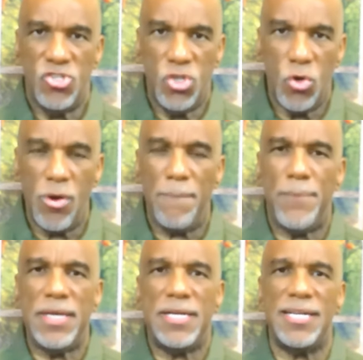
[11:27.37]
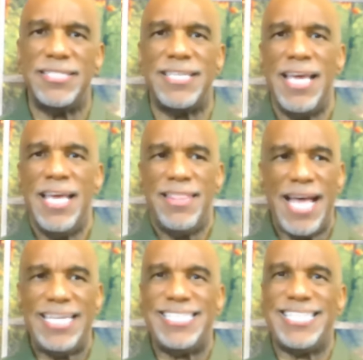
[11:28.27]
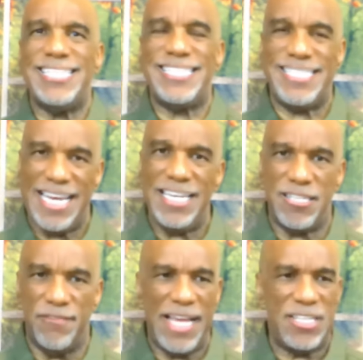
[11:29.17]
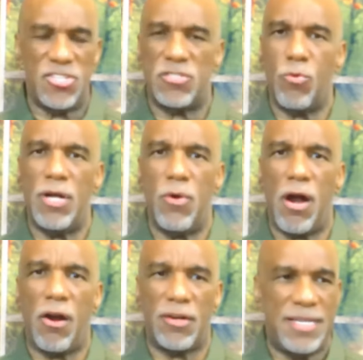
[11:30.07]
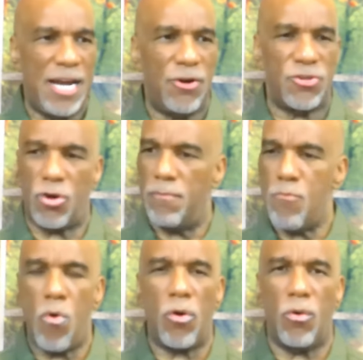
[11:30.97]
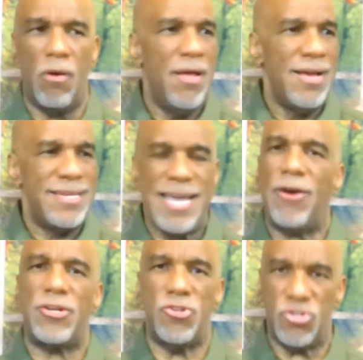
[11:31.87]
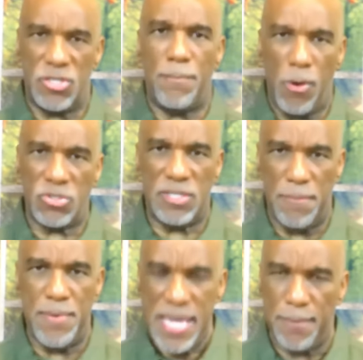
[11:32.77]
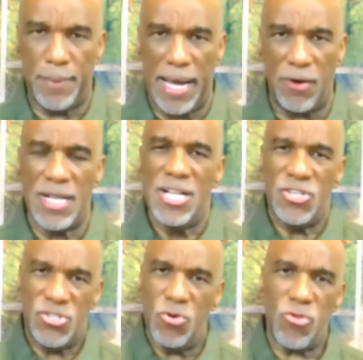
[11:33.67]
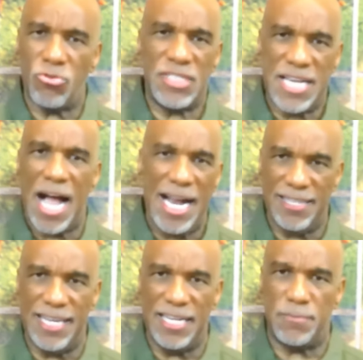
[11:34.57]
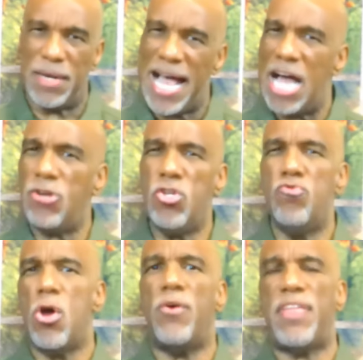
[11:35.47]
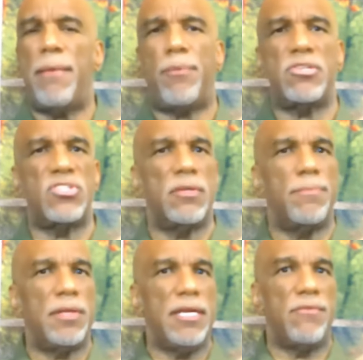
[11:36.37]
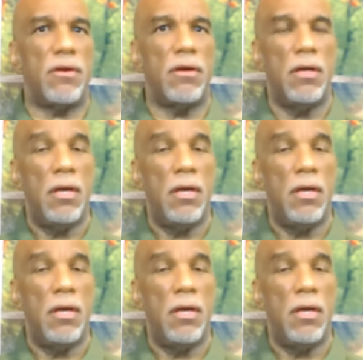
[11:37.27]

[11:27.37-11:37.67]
Do it because that is instinctive. That is what our character, our moral character is supposed to be about. Do those kind things. But how do you know if that person's a believer?